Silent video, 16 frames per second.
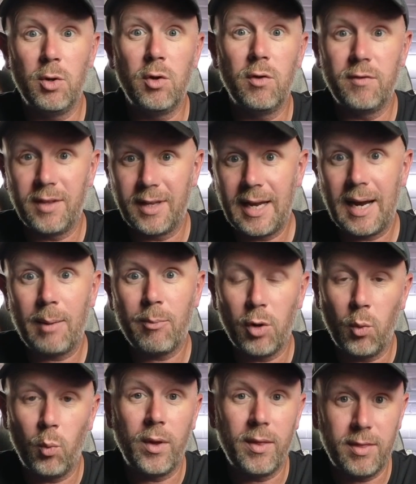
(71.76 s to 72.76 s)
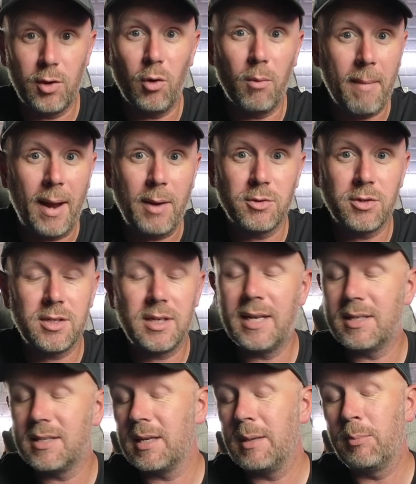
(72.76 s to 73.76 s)
move the camera with your mouse.
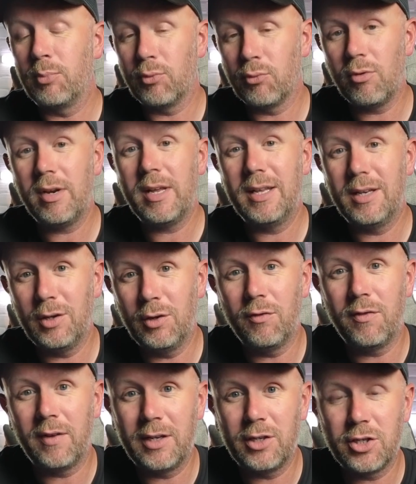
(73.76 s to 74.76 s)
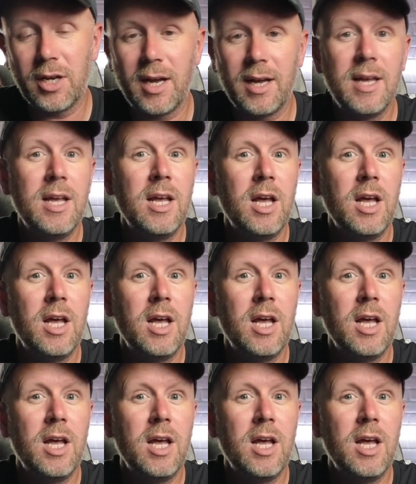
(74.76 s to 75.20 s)
It's a brilliant new feature.